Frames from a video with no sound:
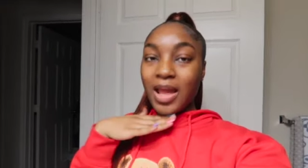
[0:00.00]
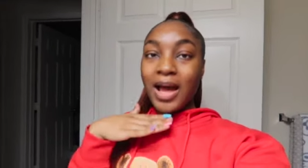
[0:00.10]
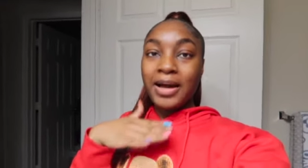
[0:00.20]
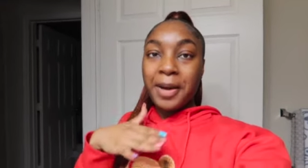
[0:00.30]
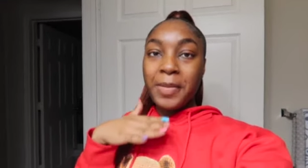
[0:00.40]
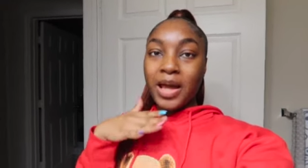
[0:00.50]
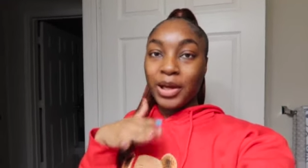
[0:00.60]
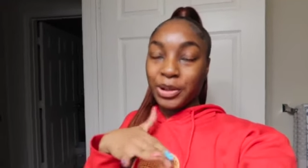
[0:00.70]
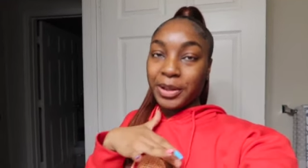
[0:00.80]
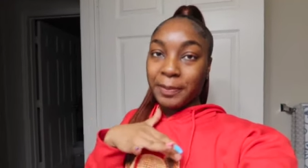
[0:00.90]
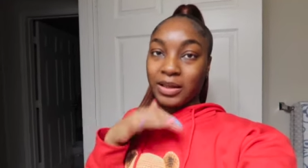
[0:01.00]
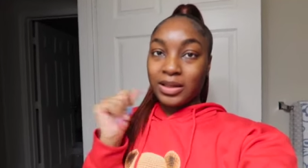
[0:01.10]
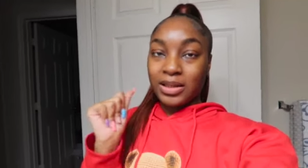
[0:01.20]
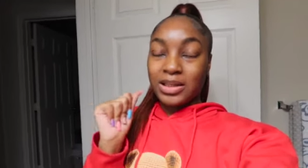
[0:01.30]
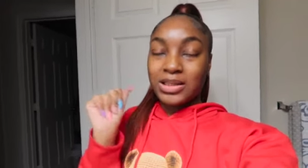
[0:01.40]
I got my hair done
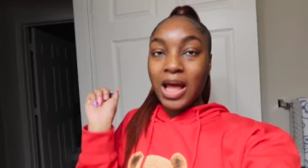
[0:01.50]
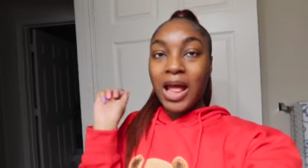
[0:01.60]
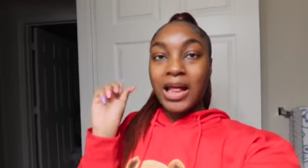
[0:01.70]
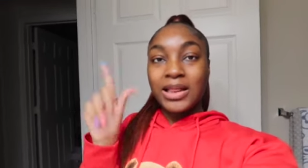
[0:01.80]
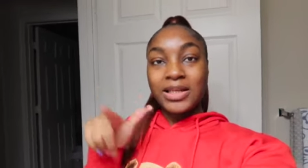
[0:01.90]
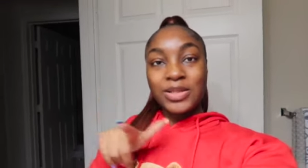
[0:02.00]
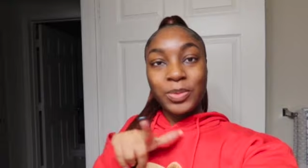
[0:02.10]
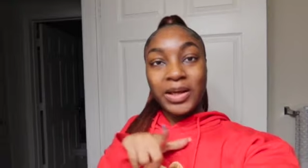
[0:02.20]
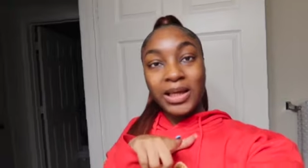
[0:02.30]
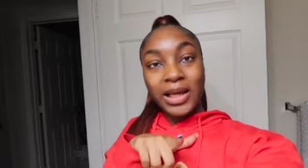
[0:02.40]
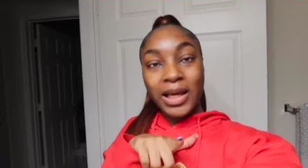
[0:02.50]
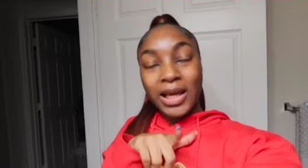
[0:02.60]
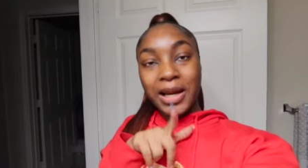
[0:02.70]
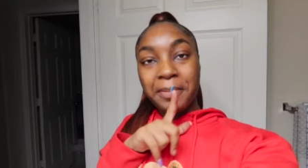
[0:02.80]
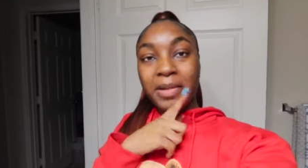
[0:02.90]
because this
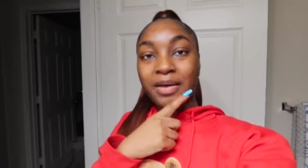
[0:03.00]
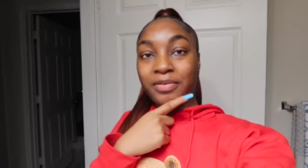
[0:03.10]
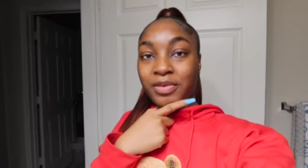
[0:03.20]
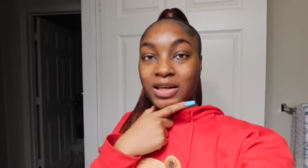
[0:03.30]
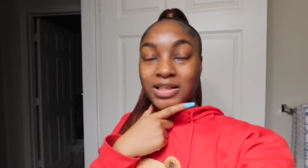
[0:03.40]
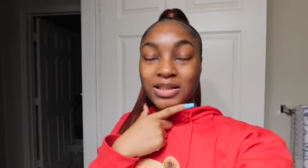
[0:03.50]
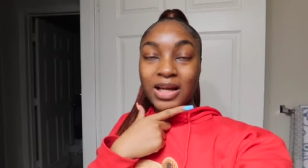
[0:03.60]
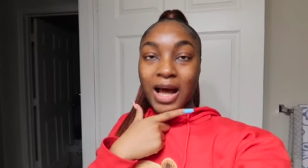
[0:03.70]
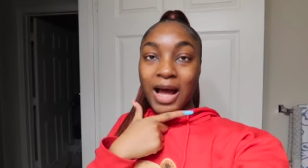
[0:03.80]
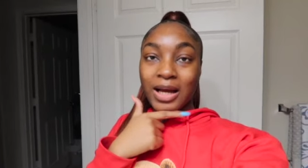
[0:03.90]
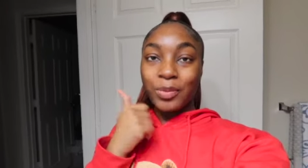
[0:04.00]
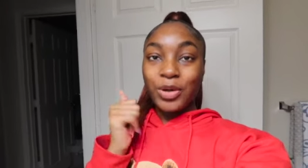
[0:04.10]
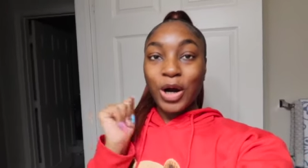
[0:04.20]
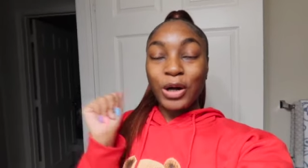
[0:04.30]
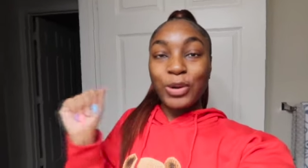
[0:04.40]
weekend my friends and I, we
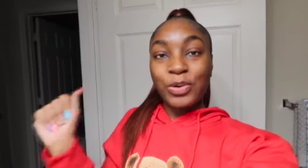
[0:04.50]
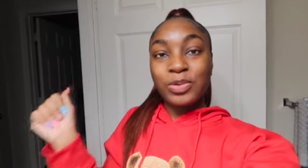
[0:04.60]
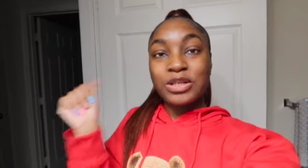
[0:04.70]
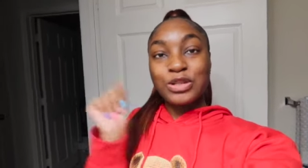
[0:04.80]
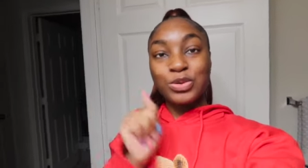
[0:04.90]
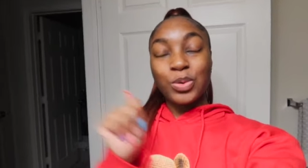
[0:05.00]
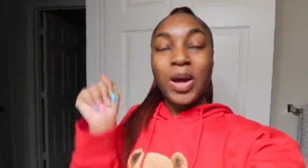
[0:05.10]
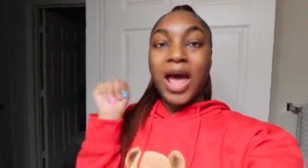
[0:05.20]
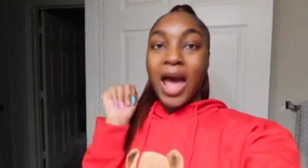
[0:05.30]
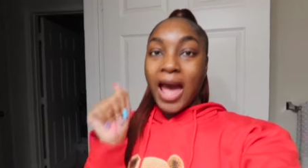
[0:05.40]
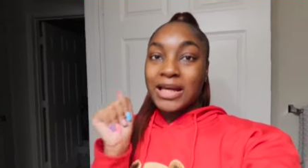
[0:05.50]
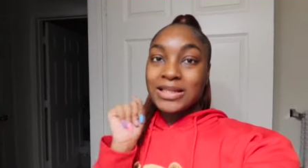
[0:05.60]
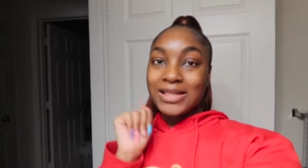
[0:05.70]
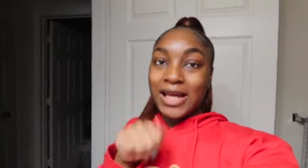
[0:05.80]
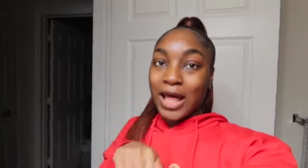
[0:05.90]
are going to
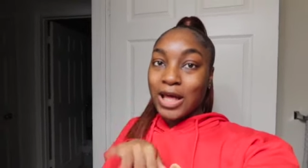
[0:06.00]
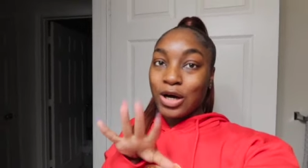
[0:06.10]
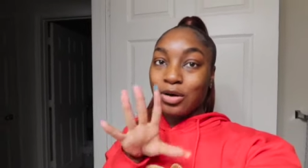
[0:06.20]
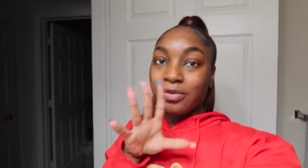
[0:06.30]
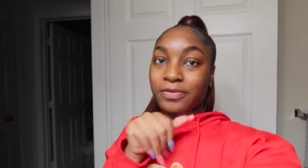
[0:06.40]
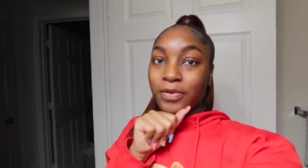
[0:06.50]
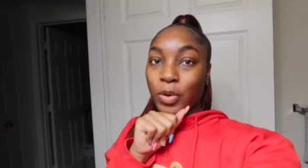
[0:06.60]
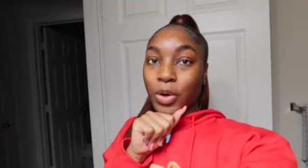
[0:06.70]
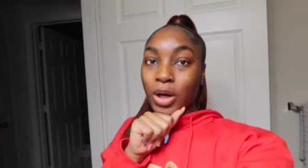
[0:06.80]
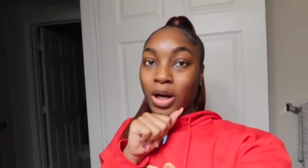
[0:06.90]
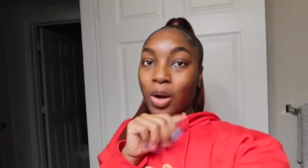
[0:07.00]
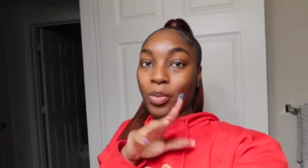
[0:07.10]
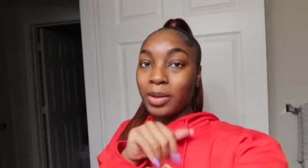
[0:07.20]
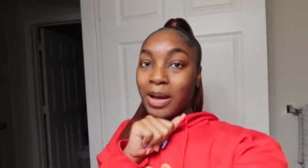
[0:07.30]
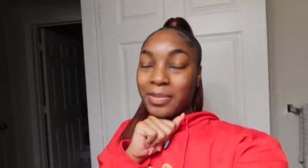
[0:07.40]
ATL for
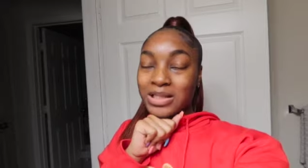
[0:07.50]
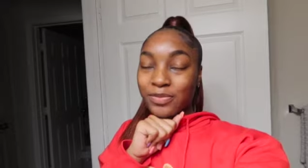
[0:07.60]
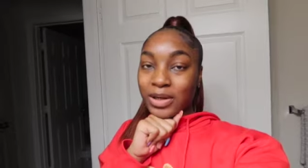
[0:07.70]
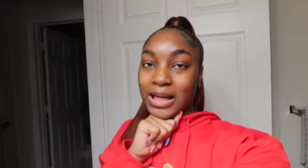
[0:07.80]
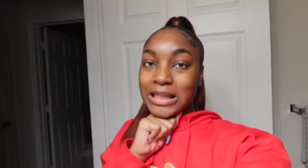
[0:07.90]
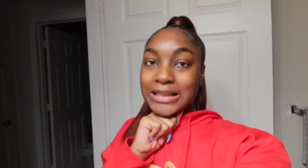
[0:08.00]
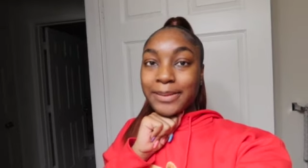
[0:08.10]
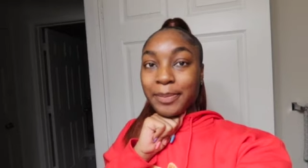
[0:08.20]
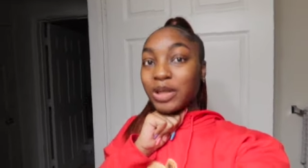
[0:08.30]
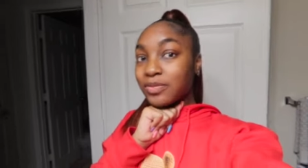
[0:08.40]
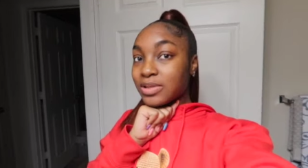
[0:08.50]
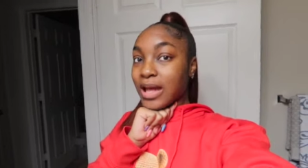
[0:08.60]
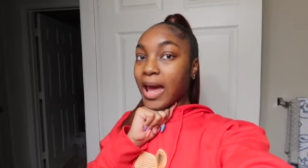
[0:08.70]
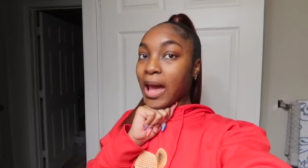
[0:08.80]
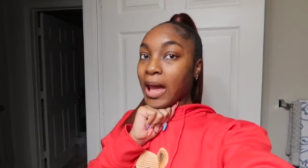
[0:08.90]
one of my best friend's
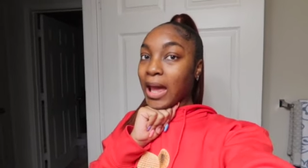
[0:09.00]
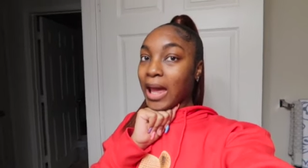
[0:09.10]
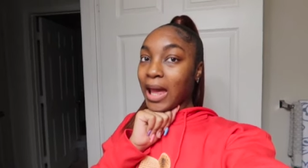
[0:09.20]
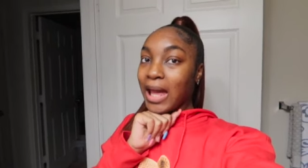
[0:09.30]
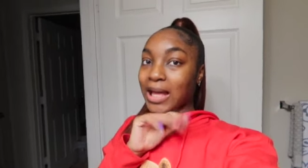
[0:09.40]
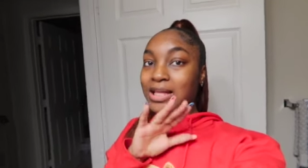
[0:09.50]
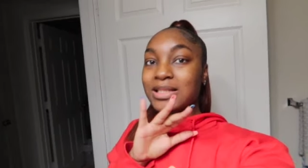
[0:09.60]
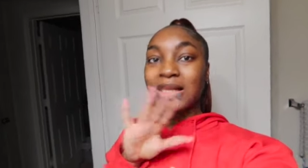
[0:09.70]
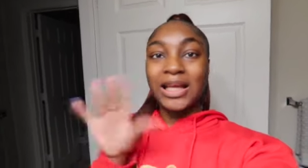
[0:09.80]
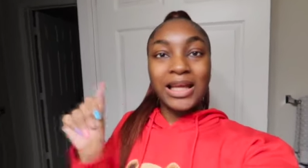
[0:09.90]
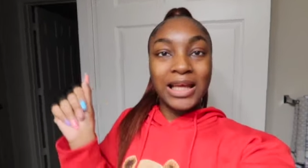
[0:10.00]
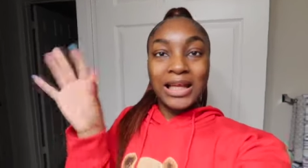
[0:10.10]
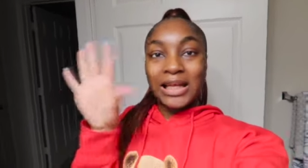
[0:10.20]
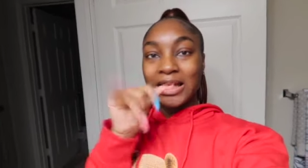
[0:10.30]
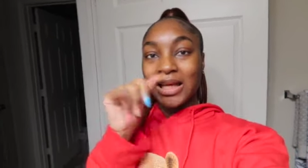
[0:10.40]
birthday. It's
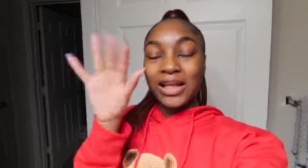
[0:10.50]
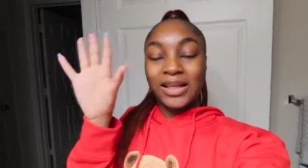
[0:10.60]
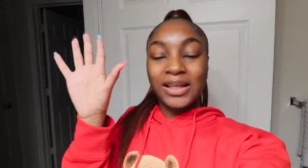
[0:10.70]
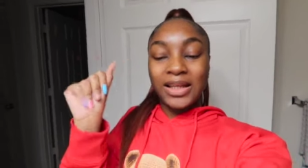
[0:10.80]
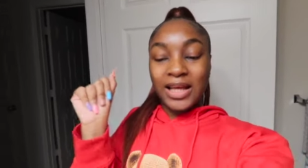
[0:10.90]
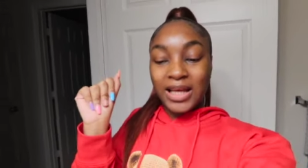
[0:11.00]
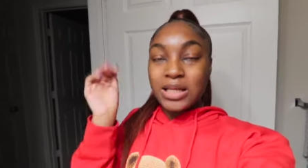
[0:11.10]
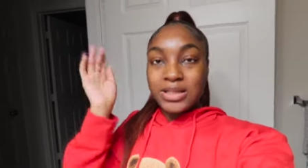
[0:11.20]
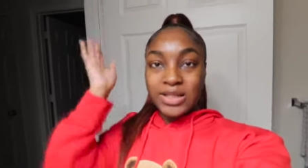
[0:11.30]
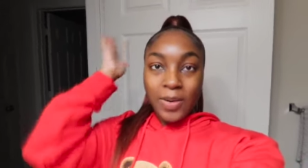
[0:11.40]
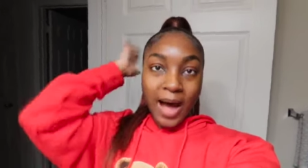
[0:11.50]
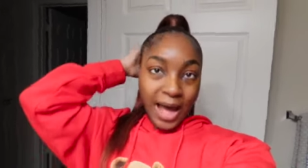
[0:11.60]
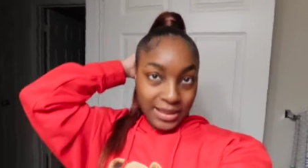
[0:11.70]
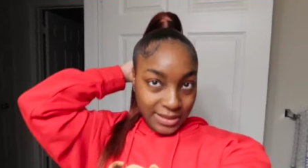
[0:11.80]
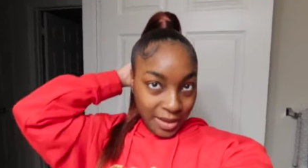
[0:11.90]
lit. So I
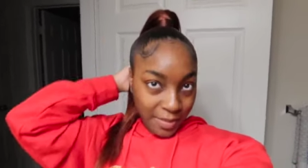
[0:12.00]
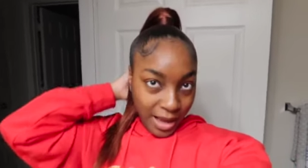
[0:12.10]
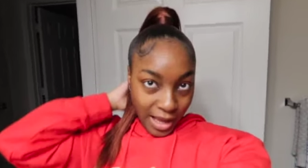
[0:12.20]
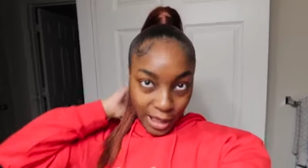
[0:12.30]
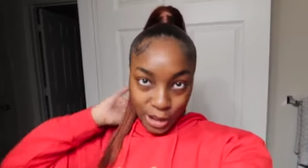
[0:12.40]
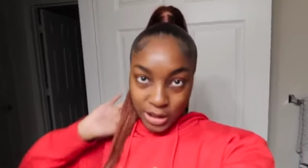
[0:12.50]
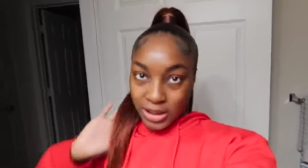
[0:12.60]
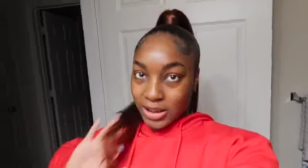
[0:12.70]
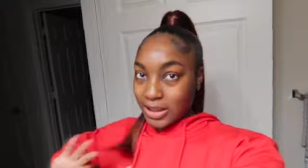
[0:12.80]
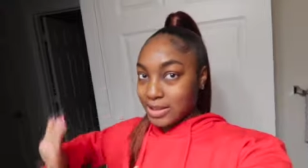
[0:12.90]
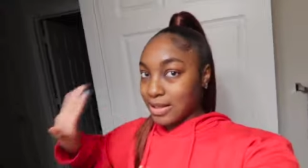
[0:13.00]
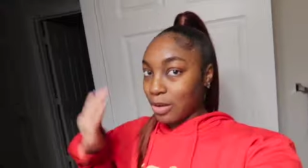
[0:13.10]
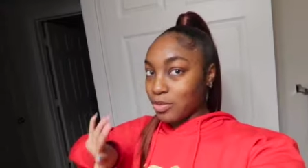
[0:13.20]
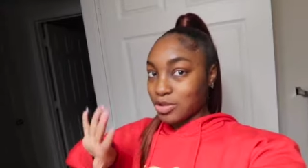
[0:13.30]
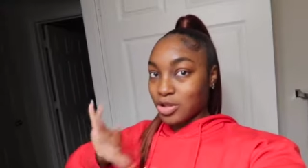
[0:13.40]
had to get my hair done because I
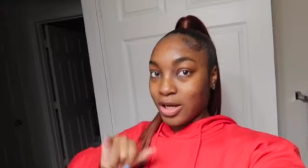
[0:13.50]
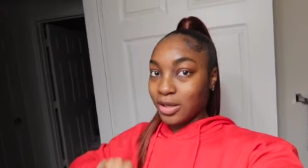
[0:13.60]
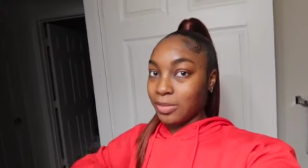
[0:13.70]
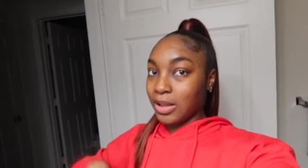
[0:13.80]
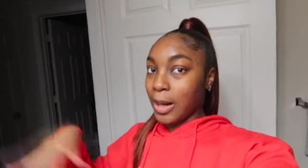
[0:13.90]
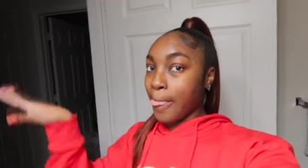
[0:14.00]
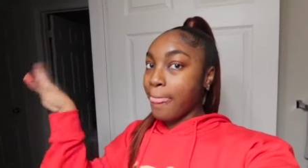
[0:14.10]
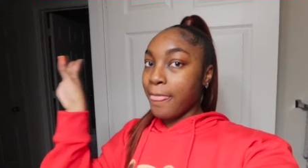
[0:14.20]
wasn't trying to be